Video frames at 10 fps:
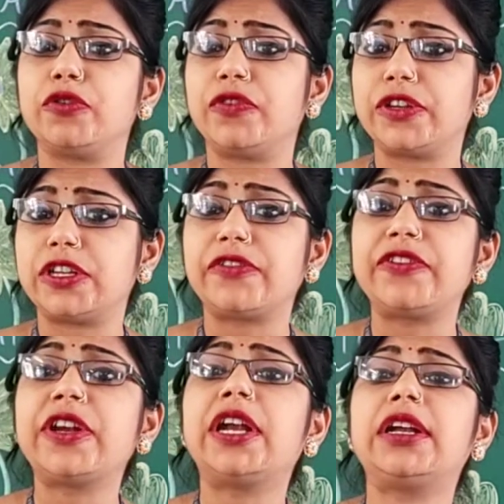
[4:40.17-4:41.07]
You will
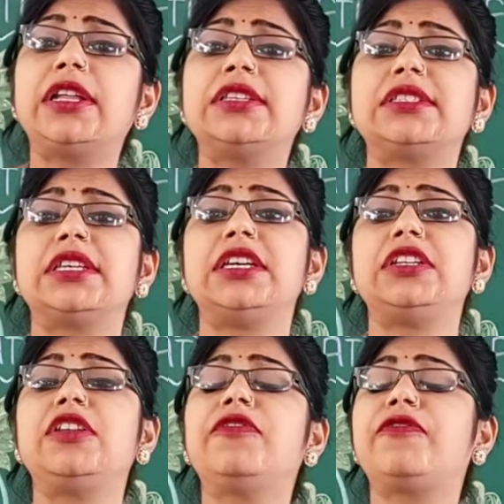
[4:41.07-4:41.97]
definitely
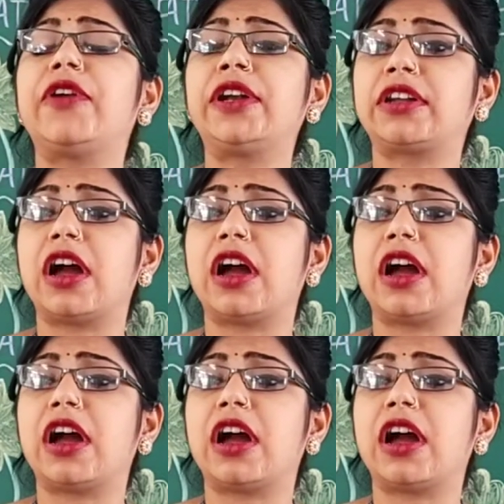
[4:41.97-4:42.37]
see different